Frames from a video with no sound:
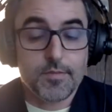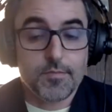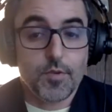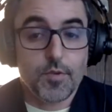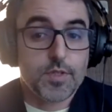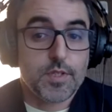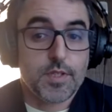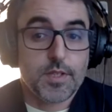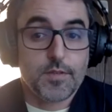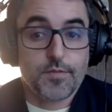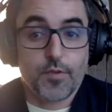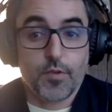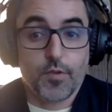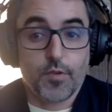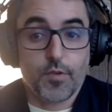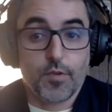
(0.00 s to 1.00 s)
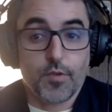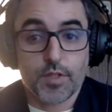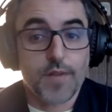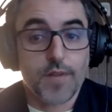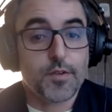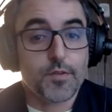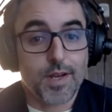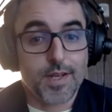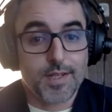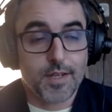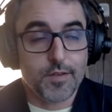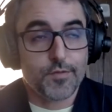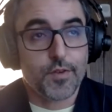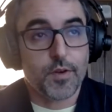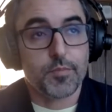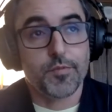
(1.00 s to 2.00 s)
mostly focused on
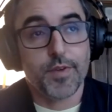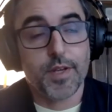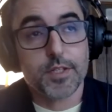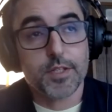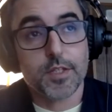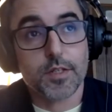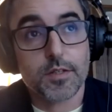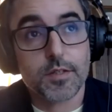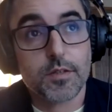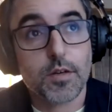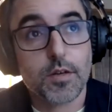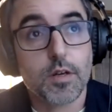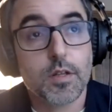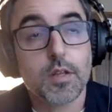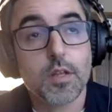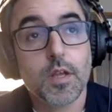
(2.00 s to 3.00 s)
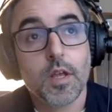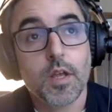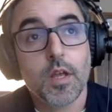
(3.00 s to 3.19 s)
underwriting, fraud prevention, and so on,